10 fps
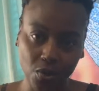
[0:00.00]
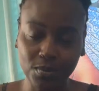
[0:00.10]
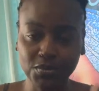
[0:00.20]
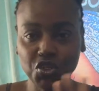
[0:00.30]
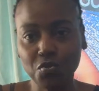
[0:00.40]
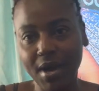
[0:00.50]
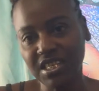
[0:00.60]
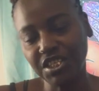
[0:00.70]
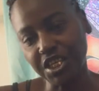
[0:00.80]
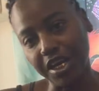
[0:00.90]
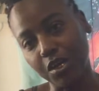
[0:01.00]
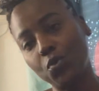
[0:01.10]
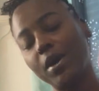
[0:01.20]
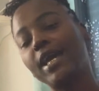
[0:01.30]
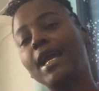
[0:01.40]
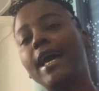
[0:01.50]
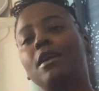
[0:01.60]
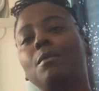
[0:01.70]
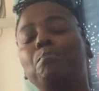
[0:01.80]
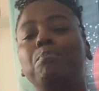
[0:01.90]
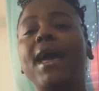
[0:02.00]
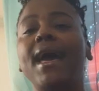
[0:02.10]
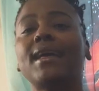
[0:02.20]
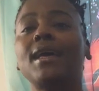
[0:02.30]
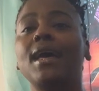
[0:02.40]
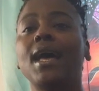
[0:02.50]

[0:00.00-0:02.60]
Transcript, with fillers: welcome to my channel and I am back